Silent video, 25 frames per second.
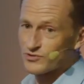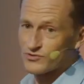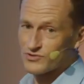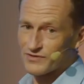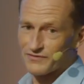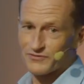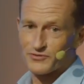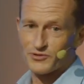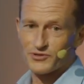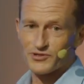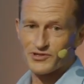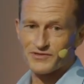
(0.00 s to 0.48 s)

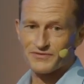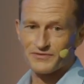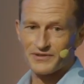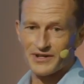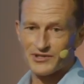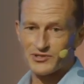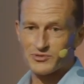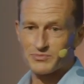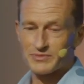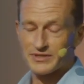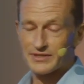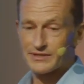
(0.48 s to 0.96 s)
of course, for
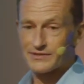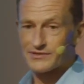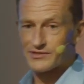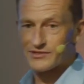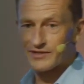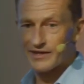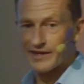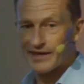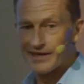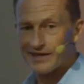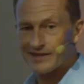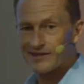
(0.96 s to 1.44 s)
us means
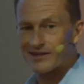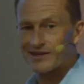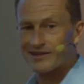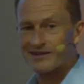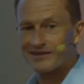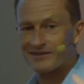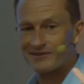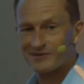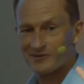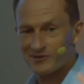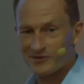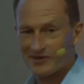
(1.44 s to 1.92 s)
ink,
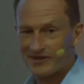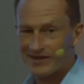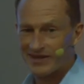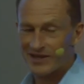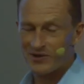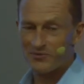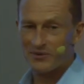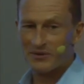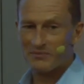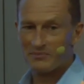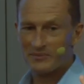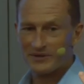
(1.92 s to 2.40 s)

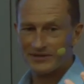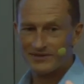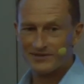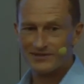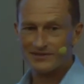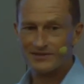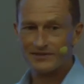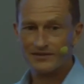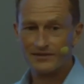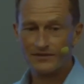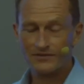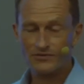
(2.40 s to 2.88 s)

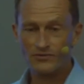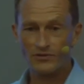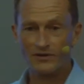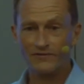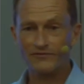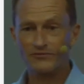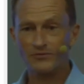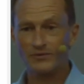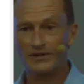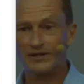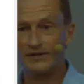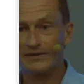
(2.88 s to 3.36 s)
equipment,
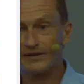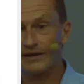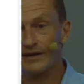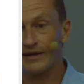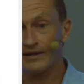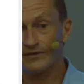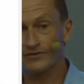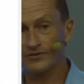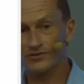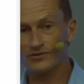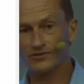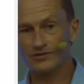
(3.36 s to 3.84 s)
software,
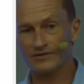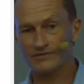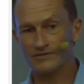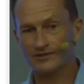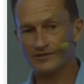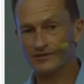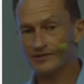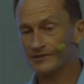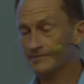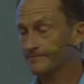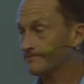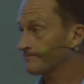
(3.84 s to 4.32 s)
and the service.